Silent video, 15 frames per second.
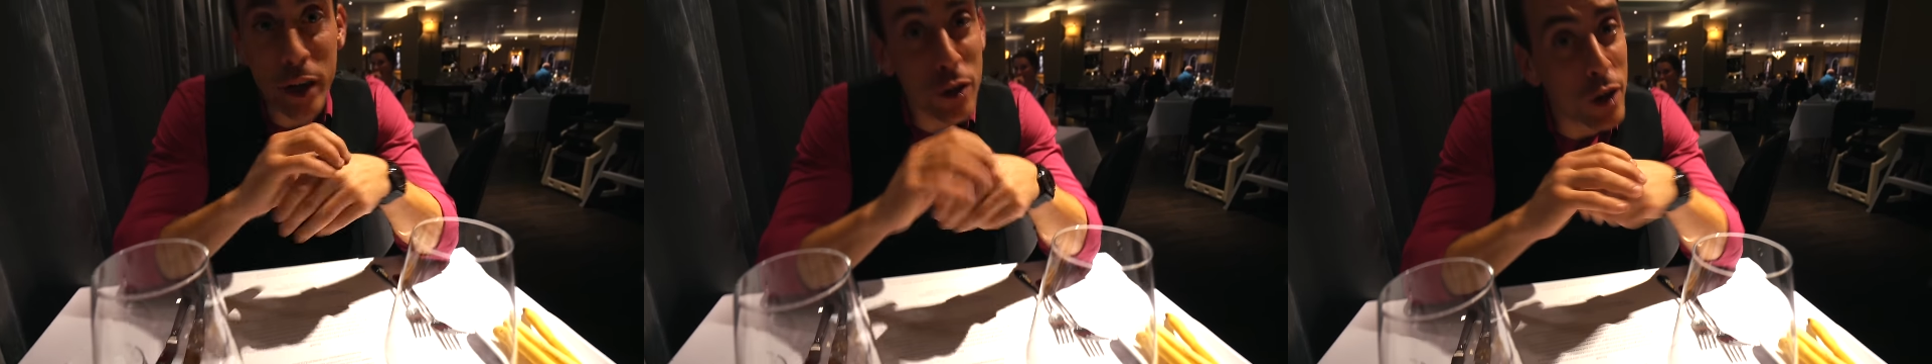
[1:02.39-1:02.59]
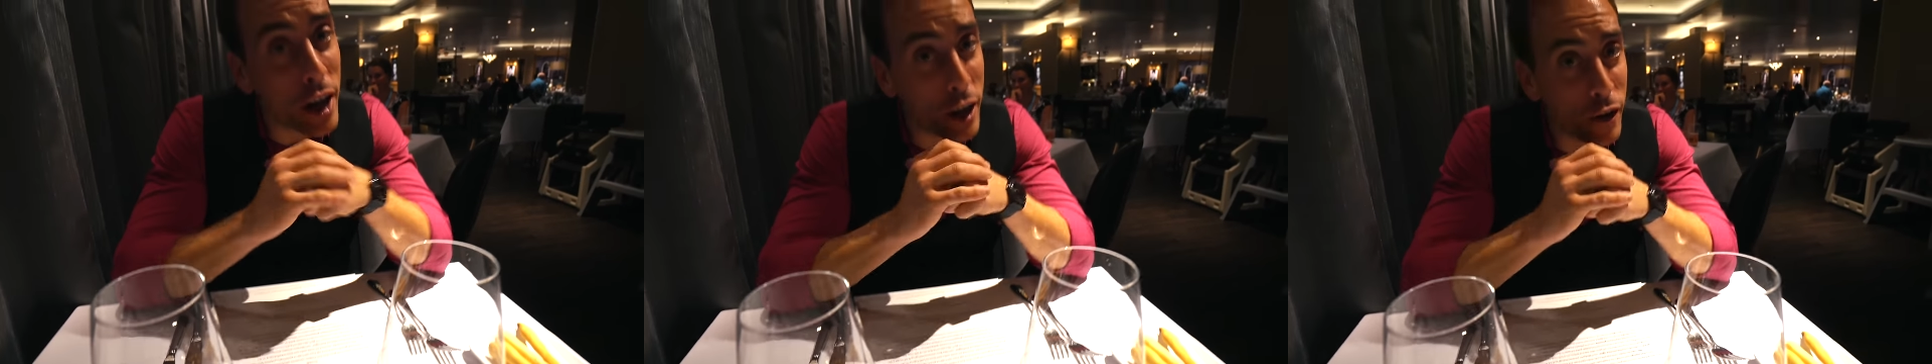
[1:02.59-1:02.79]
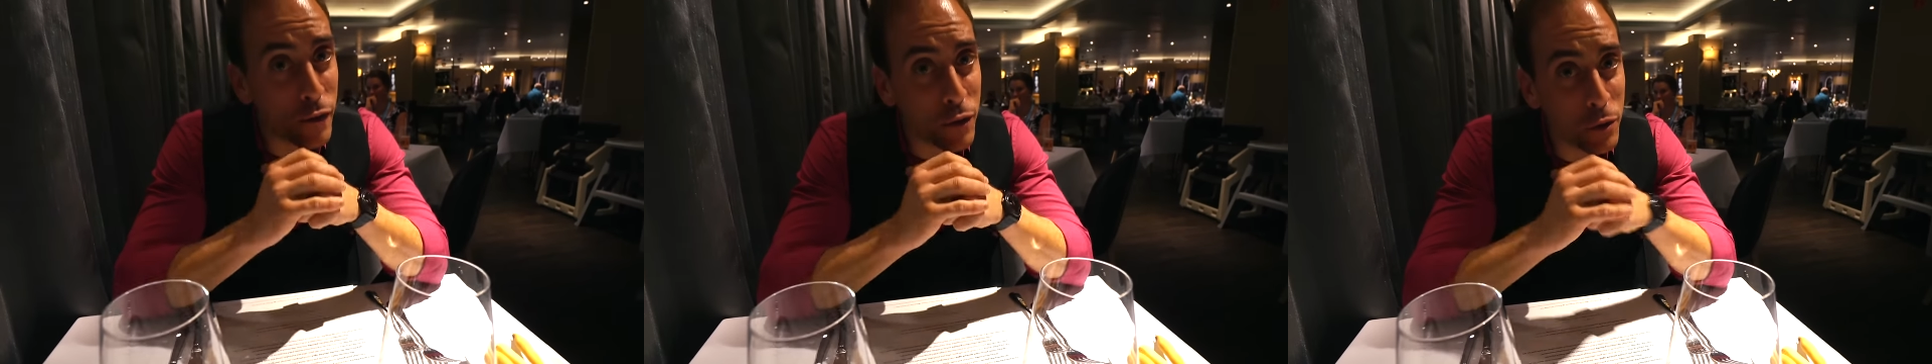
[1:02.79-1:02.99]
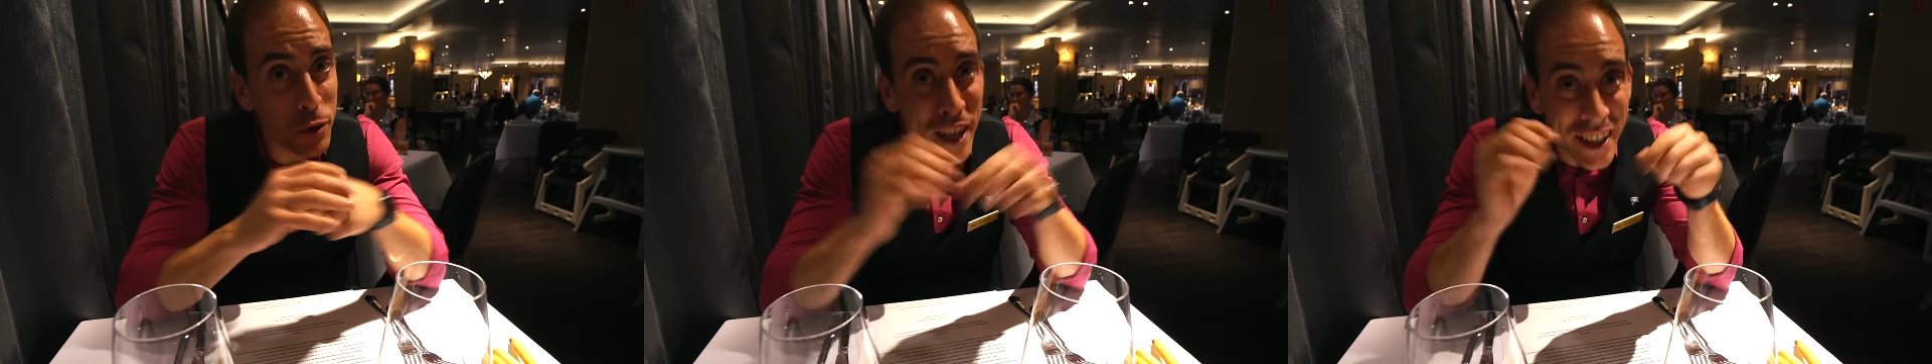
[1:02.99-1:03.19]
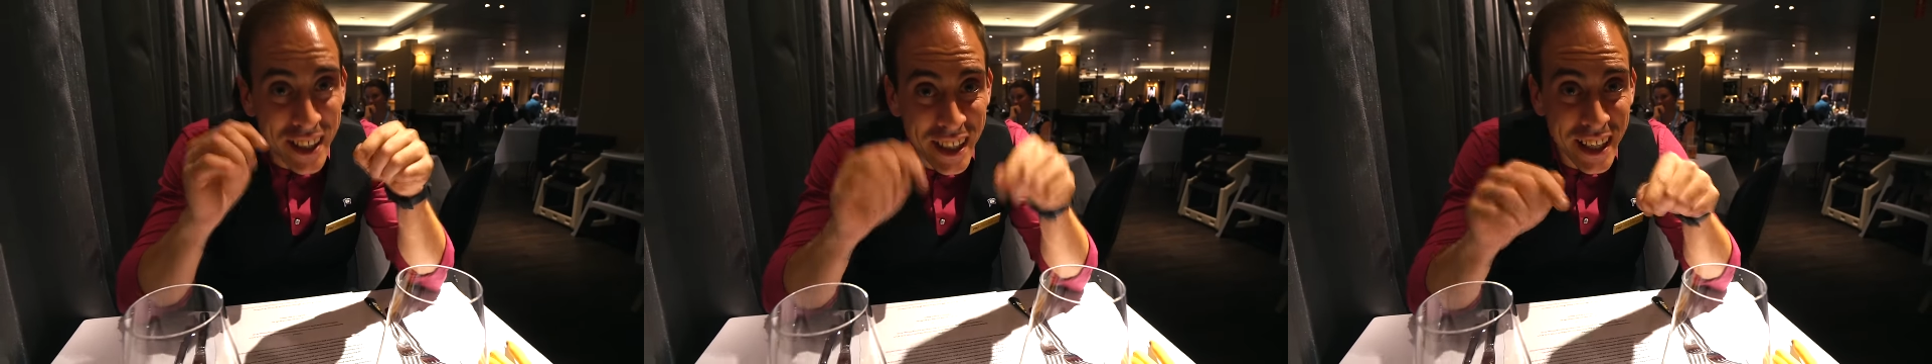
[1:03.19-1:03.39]
and you like your
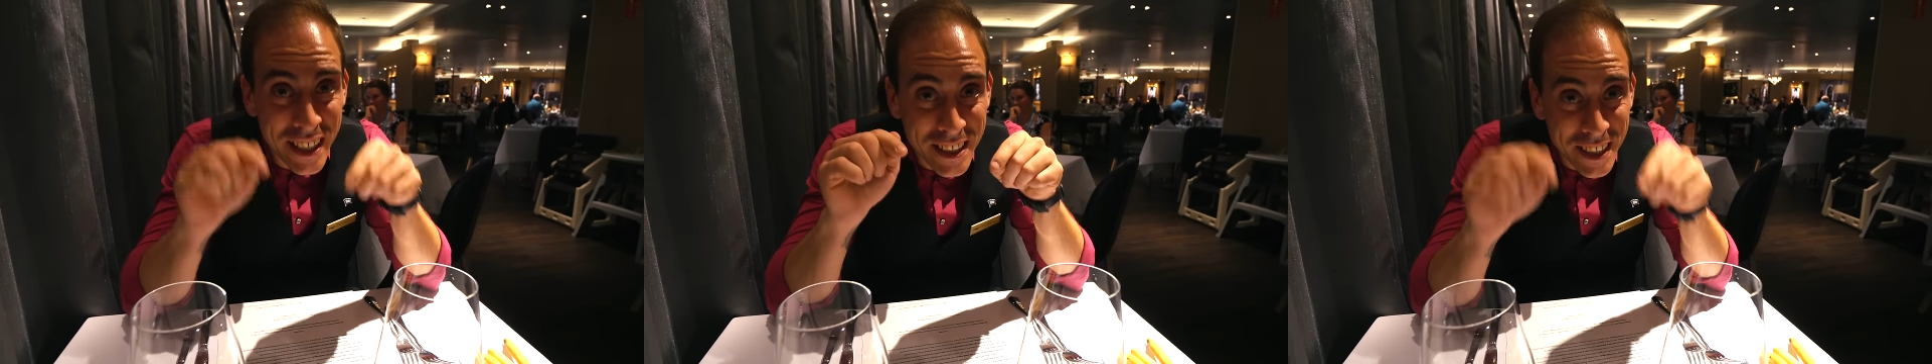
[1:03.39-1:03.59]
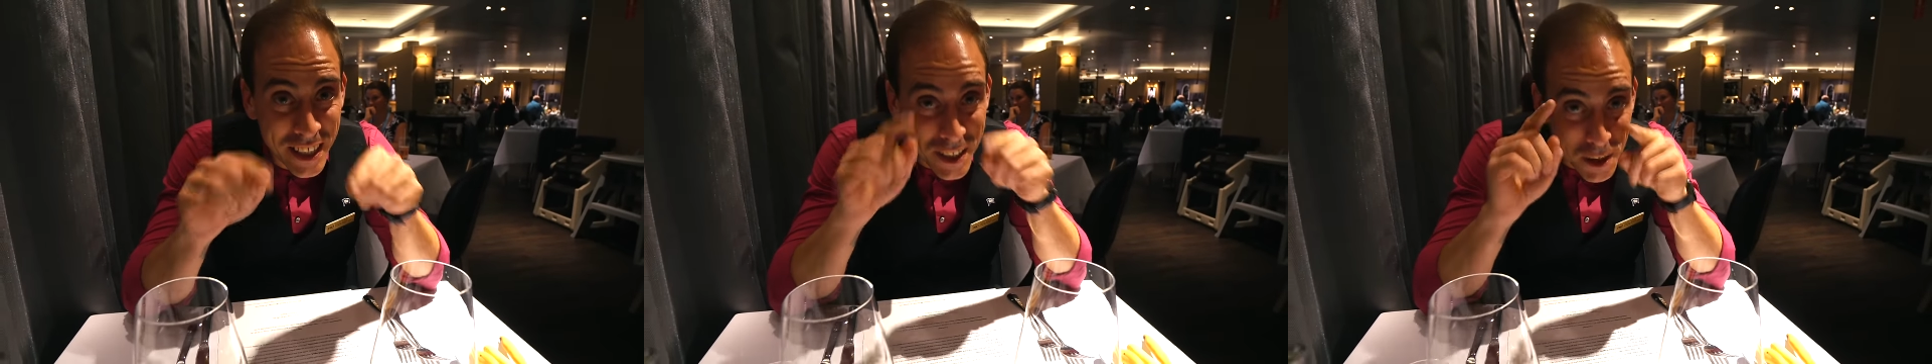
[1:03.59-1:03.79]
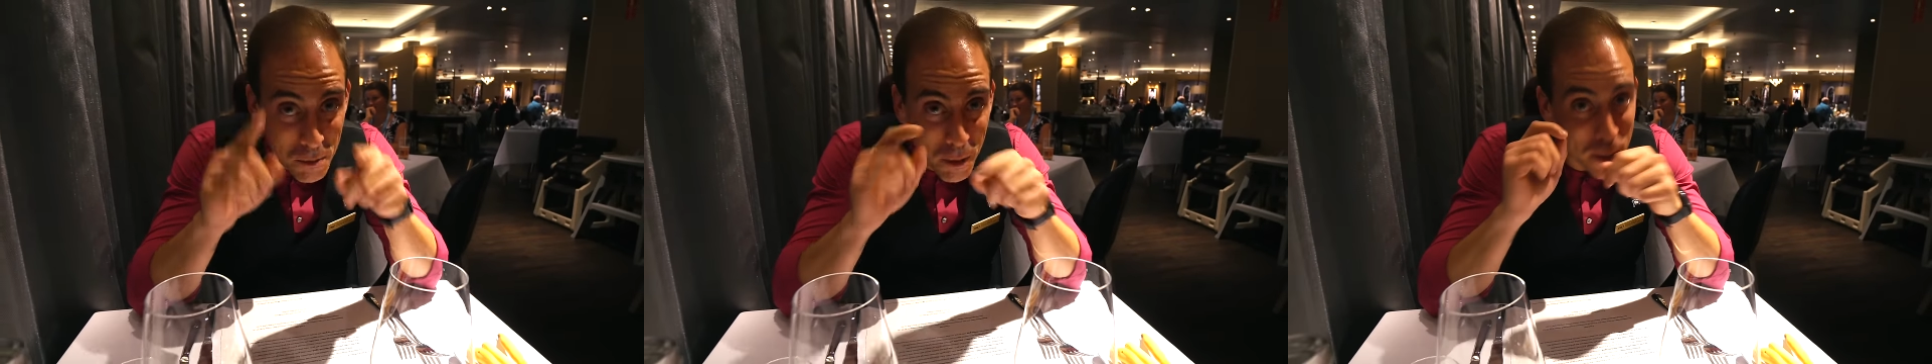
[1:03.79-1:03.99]
food, this is the